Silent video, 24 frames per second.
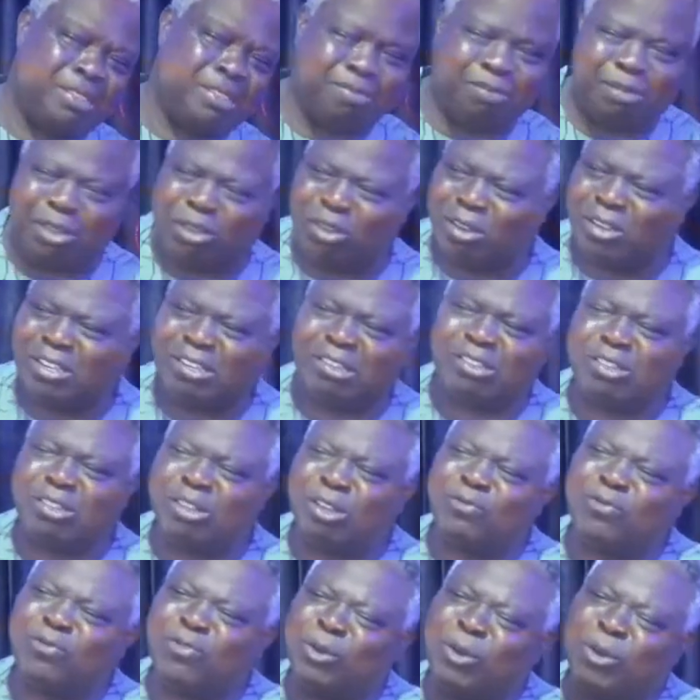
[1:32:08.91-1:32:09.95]
because it's not
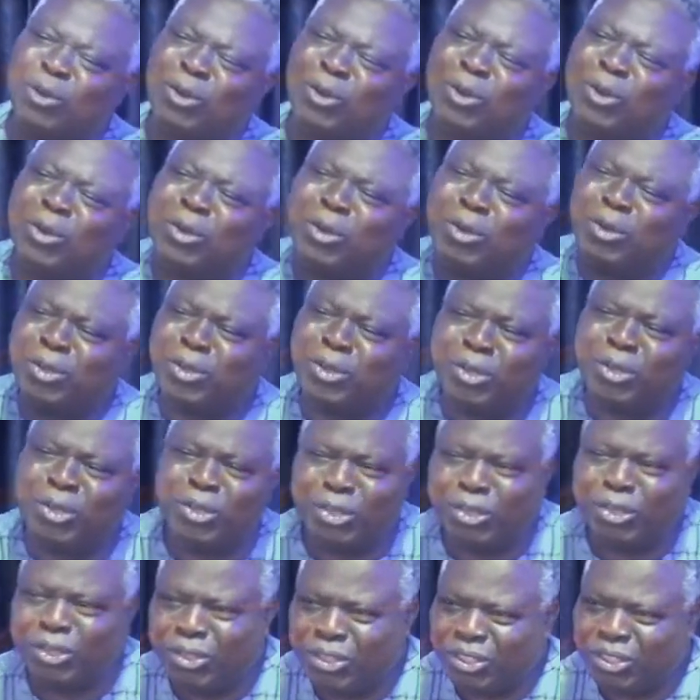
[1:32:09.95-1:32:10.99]
for,
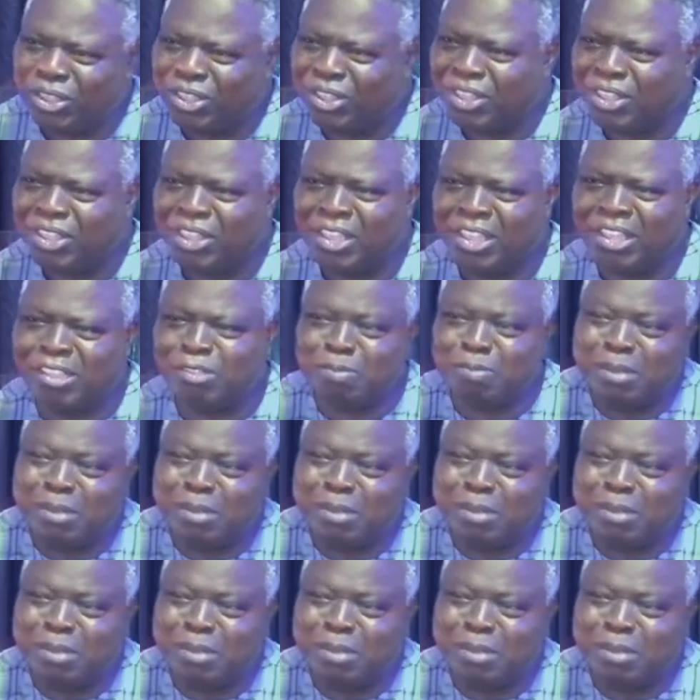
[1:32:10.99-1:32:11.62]
it's me